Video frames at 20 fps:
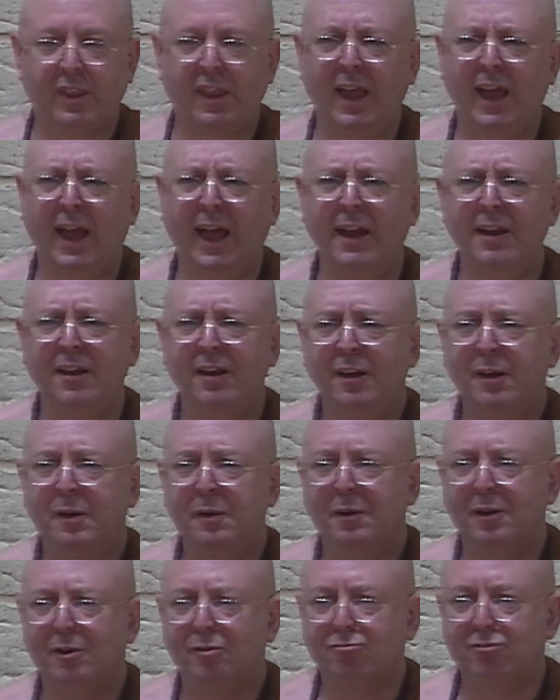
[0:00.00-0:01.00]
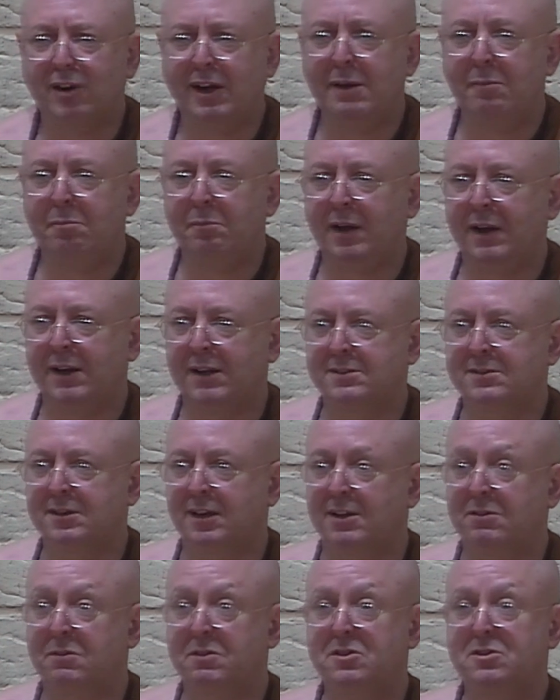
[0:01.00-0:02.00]
and great
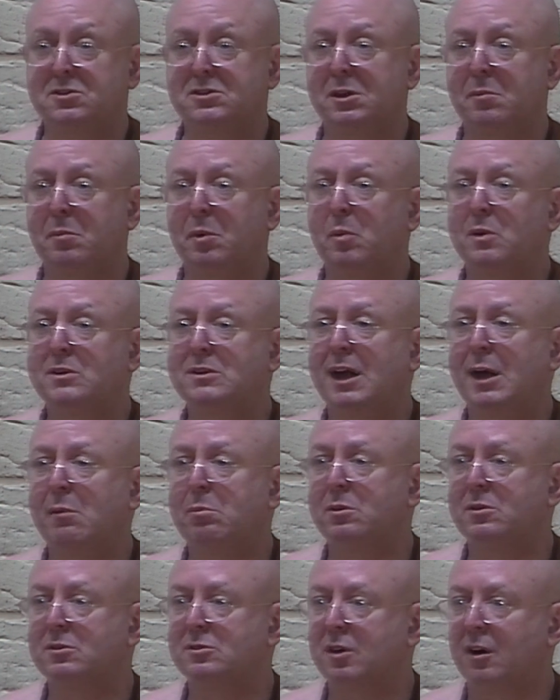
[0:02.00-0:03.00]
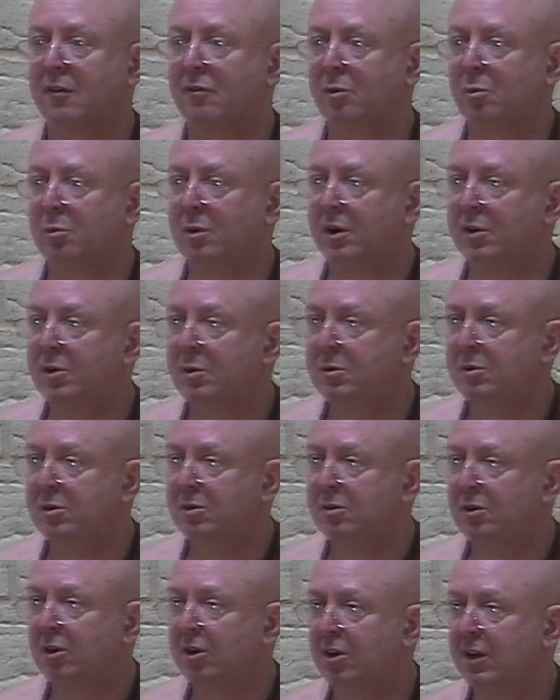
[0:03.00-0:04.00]
meditator, just something which happens after a while. You
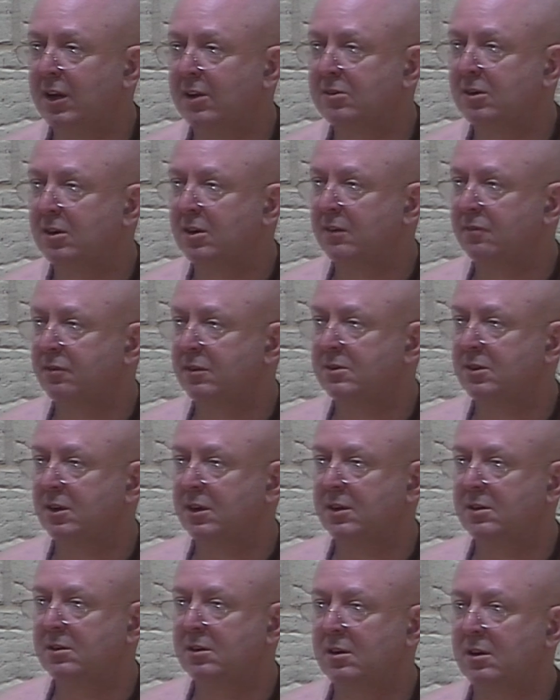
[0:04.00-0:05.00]
learn how to levitate.